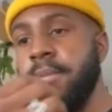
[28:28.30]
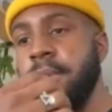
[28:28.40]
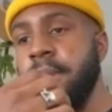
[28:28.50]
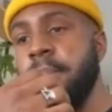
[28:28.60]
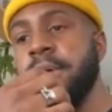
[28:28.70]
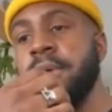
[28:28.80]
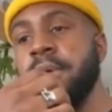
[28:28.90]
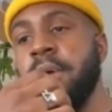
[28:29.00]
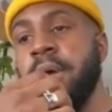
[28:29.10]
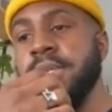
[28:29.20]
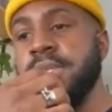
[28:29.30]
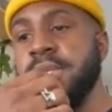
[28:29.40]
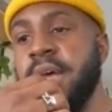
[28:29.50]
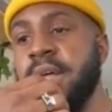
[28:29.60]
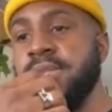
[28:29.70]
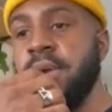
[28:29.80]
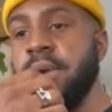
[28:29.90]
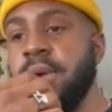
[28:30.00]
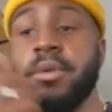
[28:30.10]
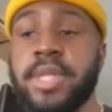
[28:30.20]
among your artistic talents
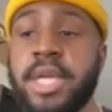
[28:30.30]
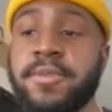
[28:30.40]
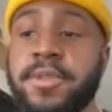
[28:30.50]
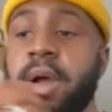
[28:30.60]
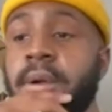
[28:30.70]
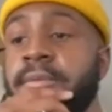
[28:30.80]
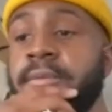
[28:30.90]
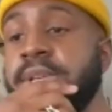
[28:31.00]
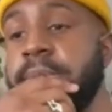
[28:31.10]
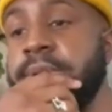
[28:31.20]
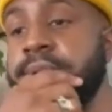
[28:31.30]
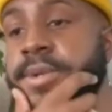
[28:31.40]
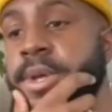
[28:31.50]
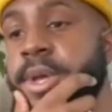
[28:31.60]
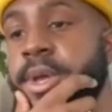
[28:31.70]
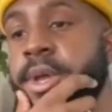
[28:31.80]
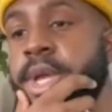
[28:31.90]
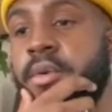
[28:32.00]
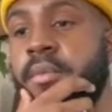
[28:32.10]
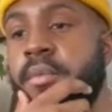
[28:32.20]
are, dance and photography, as we mentioned.
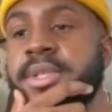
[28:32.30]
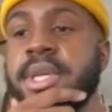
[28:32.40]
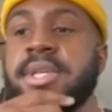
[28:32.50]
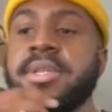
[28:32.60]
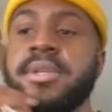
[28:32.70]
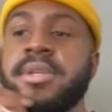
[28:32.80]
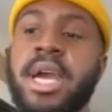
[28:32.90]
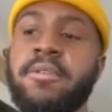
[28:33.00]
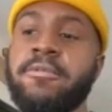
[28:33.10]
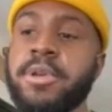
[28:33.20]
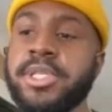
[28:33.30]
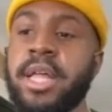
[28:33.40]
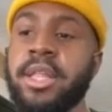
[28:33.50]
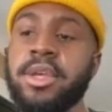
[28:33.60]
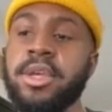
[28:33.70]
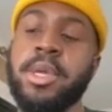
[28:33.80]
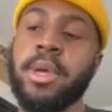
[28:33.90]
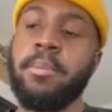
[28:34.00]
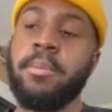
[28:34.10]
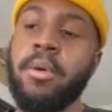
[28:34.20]
While it's easy to see how freestyling could be a
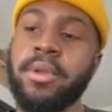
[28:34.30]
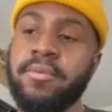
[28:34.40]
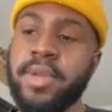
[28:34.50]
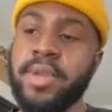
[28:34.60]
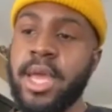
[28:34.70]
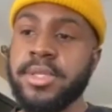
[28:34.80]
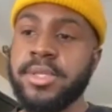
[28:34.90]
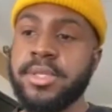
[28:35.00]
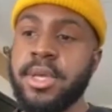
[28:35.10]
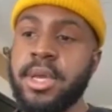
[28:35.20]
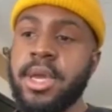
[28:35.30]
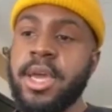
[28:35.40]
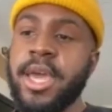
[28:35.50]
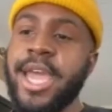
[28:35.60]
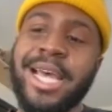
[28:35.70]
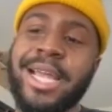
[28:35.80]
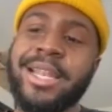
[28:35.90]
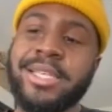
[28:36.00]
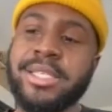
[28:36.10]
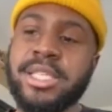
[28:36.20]
component of dance, it's not
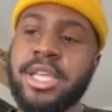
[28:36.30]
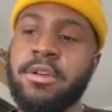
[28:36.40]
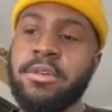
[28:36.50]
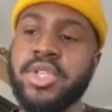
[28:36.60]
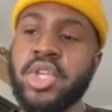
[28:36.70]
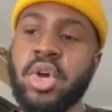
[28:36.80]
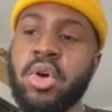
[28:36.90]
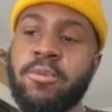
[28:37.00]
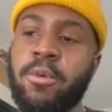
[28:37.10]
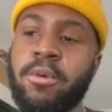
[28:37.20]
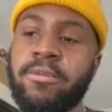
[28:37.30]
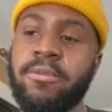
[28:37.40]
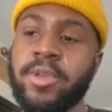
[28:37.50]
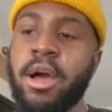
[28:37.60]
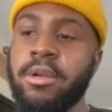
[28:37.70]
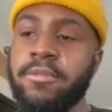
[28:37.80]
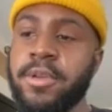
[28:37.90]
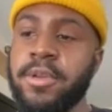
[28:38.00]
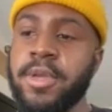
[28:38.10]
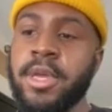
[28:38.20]
necessarily so for
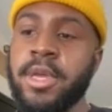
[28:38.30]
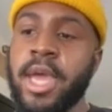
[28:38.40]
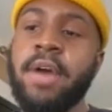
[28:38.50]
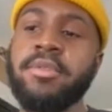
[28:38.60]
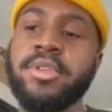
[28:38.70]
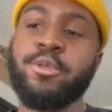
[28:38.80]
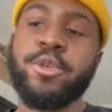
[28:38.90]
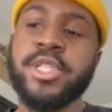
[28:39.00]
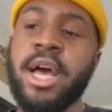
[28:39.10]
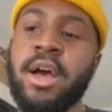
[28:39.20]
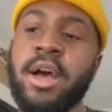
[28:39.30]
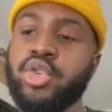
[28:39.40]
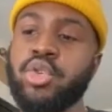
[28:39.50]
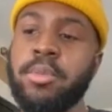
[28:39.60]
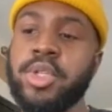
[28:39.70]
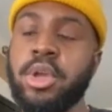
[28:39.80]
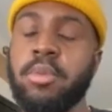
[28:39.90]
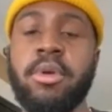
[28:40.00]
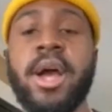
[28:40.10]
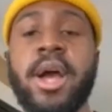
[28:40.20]
photography. How does freestyle contribute to
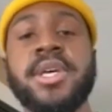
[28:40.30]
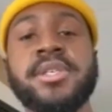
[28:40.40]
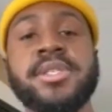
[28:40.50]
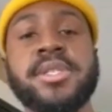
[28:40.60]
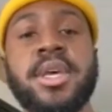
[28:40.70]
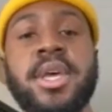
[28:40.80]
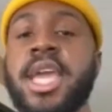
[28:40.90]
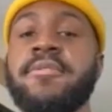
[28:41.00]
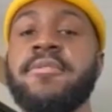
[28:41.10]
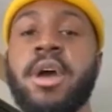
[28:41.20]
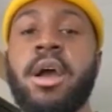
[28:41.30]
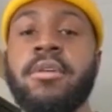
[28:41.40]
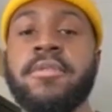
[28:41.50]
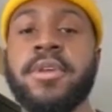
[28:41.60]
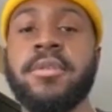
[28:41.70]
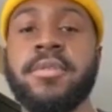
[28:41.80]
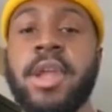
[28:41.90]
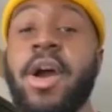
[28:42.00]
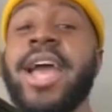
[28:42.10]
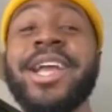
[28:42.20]
your process in photography?
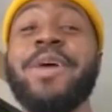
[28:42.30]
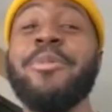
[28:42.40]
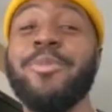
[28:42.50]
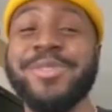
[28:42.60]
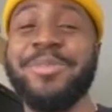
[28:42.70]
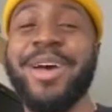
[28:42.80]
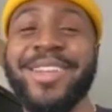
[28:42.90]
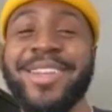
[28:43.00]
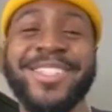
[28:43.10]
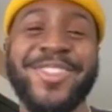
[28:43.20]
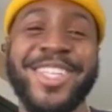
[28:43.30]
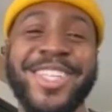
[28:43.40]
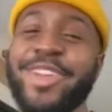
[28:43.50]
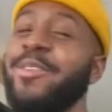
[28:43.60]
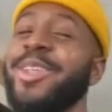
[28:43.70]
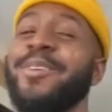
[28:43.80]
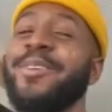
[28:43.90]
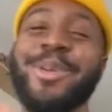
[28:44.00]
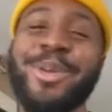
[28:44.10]
Now, I can come up with some ideas for this, but I would love